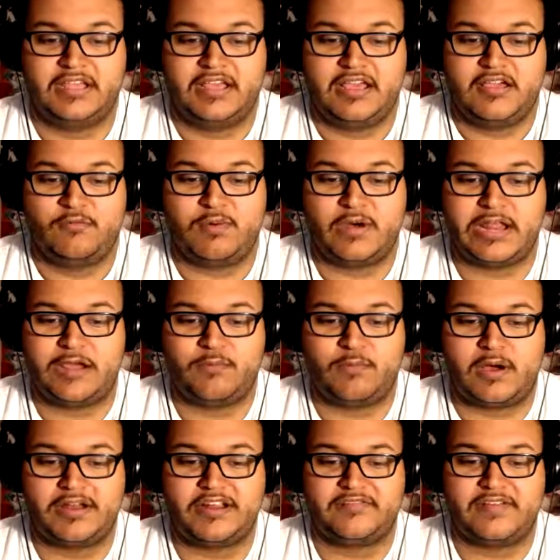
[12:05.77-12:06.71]
What I
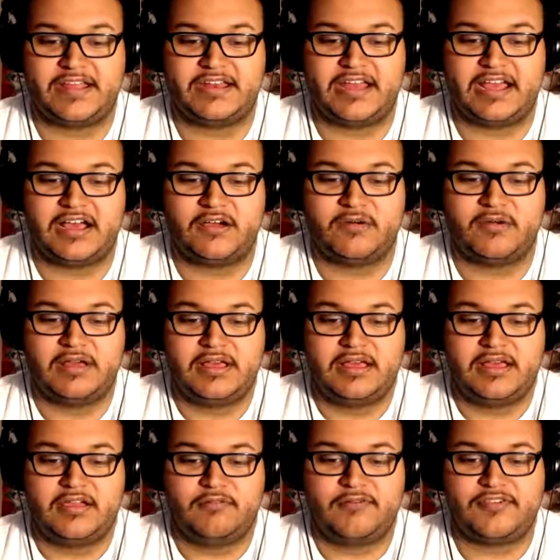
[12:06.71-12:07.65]
wanted right now
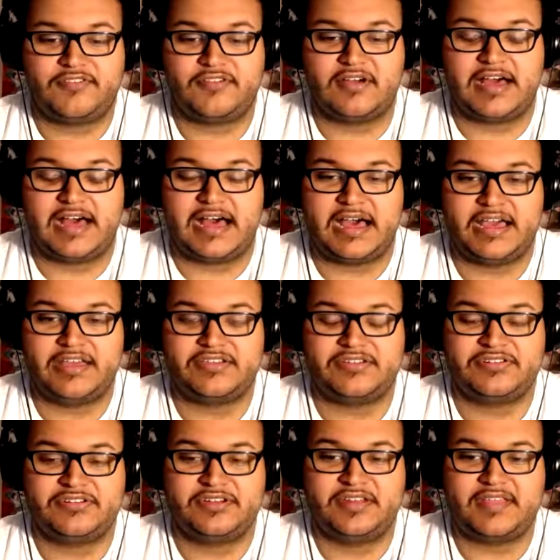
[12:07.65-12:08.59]
was to hide
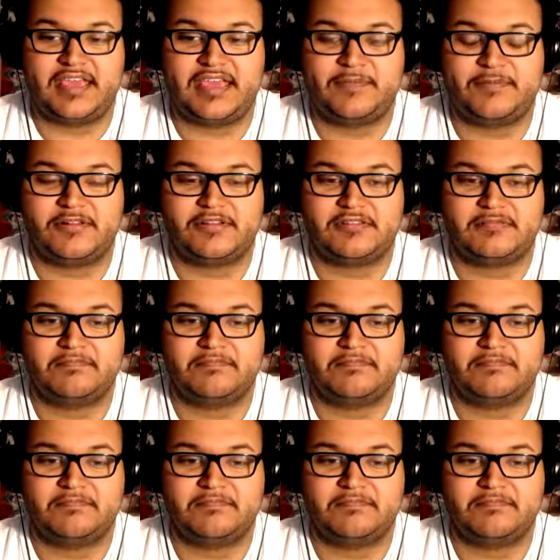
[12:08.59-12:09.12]
under the table.